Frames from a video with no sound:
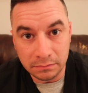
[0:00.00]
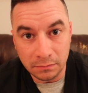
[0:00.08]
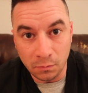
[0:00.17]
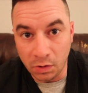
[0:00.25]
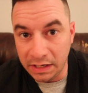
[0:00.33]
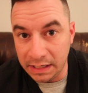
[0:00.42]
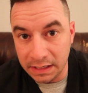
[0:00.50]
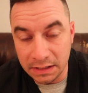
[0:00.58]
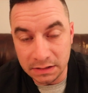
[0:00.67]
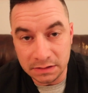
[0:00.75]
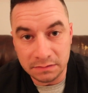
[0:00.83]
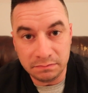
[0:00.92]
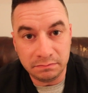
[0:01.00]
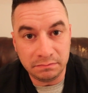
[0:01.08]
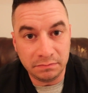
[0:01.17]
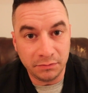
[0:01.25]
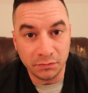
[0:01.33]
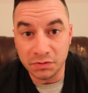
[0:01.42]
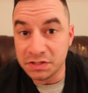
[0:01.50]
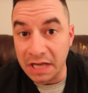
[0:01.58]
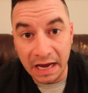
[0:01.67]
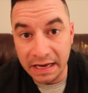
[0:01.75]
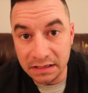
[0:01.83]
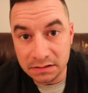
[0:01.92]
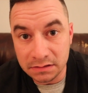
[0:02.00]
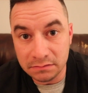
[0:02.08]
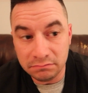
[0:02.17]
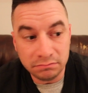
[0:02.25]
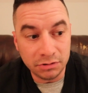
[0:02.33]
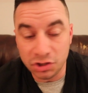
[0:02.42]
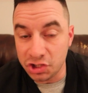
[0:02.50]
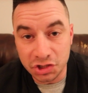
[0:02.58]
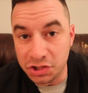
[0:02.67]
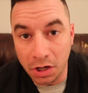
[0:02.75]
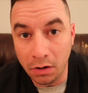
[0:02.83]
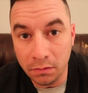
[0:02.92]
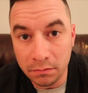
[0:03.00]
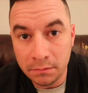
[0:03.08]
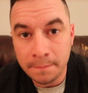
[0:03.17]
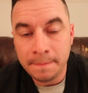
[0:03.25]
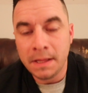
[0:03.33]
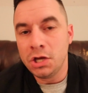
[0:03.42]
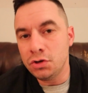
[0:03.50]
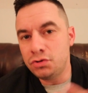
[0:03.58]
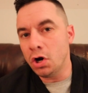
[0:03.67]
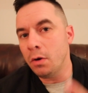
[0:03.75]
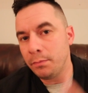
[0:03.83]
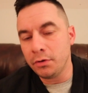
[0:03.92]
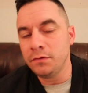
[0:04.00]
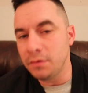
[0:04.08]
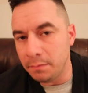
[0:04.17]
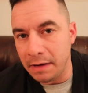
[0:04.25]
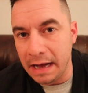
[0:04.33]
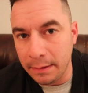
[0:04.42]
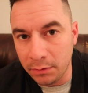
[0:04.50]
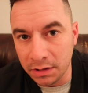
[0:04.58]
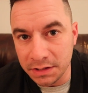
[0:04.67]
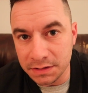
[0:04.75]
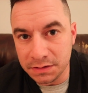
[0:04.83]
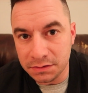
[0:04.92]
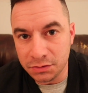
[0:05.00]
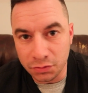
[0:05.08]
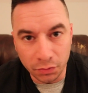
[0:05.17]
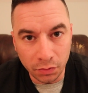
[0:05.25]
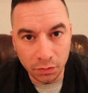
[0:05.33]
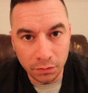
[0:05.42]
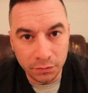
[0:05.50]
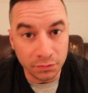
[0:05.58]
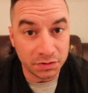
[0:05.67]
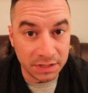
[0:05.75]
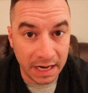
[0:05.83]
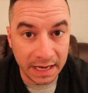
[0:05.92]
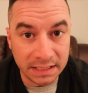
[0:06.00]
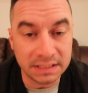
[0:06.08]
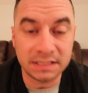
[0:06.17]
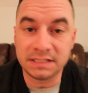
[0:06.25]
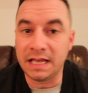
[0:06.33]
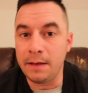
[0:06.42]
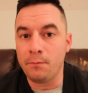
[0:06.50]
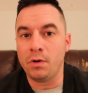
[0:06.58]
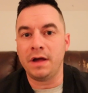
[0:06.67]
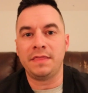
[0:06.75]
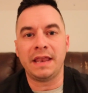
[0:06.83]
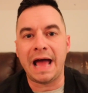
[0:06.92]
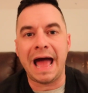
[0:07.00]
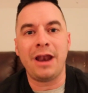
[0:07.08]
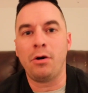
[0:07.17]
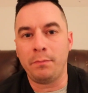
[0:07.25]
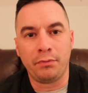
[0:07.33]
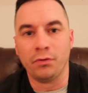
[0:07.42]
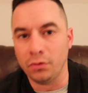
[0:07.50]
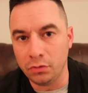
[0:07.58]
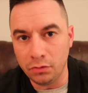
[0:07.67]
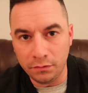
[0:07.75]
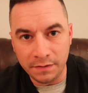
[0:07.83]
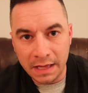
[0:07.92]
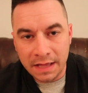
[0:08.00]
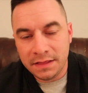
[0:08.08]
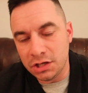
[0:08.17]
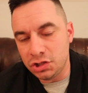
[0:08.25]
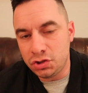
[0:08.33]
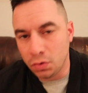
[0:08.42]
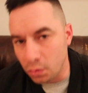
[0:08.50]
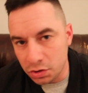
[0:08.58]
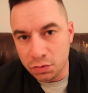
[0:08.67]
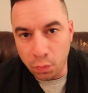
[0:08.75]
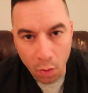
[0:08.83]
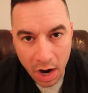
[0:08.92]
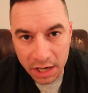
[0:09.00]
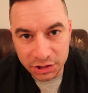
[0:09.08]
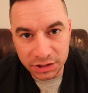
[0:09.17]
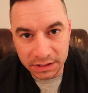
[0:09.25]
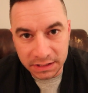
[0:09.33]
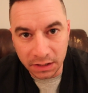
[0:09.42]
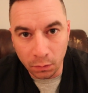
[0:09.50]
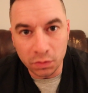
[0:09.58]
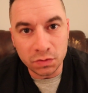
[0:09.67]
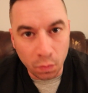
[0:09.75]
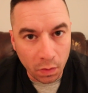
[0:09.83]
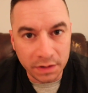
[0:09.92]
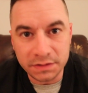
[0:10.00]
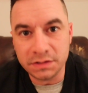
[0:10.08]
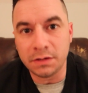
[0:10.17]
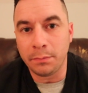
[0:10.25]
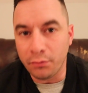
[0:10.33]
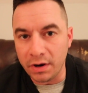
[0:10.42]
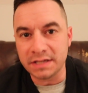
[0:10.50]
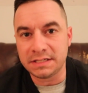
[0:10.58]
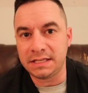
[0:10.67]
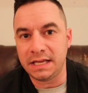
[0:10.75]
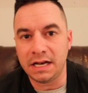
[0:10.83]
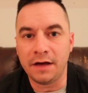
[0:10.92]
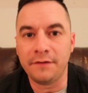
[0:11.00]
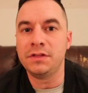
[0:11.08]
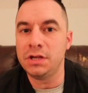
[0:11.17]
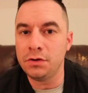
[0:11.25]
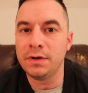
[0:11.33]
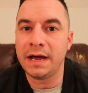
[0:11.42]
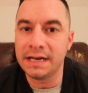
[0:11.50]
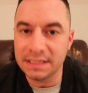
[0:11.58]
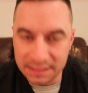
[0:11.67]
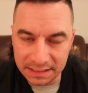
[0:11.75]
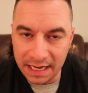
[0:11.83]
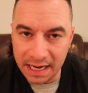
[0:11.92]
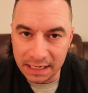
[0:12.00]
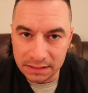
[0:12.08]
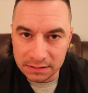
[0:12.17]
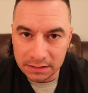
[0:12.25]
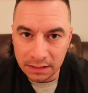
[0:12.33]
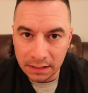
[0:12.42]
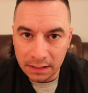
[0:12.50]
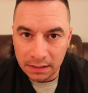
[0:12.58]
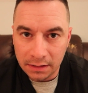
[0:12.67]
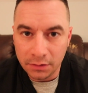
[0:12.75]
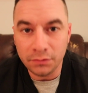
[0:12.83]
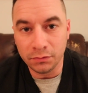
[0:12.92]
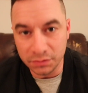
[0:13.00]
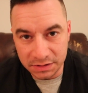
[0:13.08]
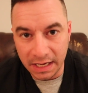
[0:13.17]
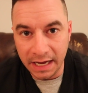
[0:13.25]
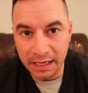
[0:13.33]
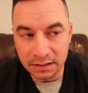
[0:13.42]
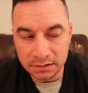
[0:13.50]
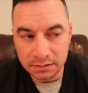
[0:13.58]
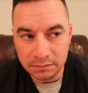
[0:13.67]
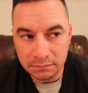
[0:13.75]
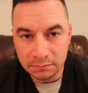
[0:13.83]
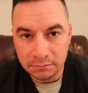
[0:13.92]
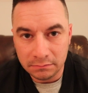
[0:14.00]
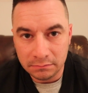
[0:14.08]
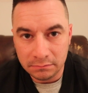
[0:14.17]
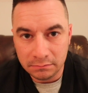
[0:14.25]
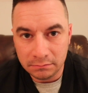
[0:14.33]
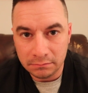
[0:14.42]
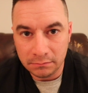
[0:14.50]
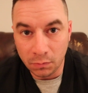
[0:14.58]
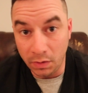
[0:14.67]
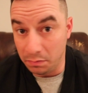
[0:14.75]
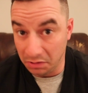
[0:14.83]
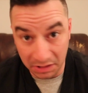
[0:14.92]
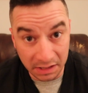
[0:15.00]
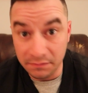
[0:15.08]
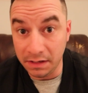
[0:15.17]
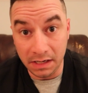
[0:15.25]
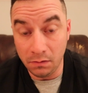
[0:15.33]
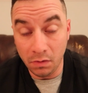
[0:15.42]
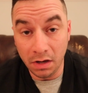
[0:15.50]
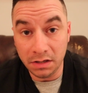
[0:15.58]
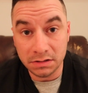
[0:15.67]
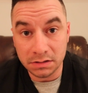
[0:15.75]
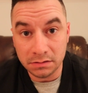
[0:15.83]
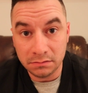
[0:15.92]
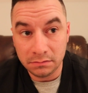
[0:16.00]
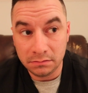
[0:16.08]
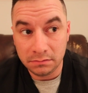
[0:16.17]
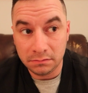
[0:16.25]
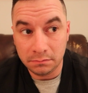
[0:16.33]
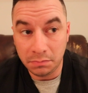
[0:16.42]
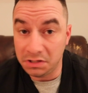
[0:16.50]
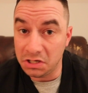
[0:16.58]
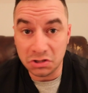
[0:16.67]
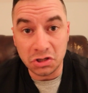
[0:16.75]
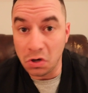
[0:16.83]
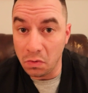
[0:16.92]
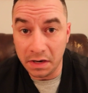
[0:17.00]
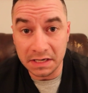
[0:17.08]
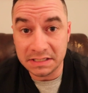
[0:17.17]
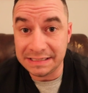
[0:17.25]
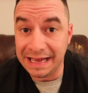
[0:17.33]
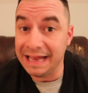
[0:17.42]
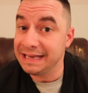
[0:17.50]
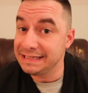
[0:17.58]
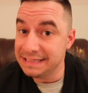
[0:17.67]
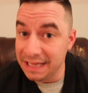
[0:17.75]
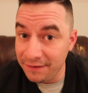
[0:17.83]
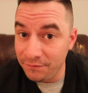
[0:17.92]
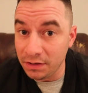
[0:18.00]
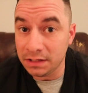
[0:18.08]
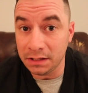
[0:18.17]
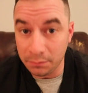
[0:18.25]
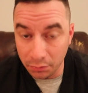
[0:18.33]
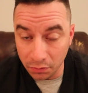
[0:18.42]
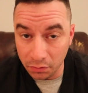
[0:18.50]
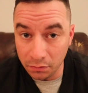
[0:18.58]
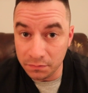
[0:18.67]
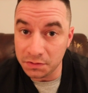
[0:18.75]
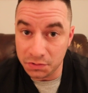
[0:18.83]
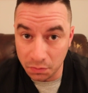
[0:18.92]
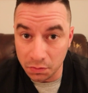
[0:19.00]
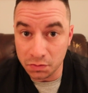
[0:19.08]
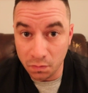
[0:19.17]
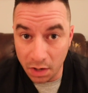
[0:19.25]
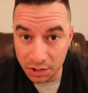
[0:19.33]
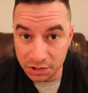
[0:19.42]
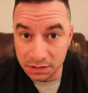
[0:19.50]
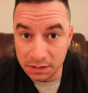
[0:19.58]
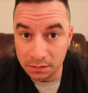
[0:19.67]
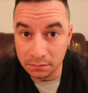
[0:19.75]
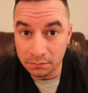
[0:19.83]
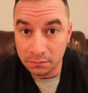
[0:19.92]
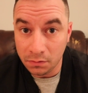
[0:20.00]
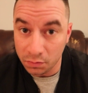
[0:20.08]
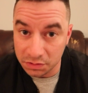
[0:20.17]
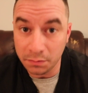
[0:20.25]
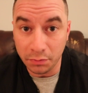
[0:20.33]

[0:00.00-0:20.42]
what it is through science. You just don't. You don't prove the Bible is true through science the same way that I don't prove that George Washington was once the President the United States through science. We believe that he was, but there's no way to scientifically prove that George Washington was the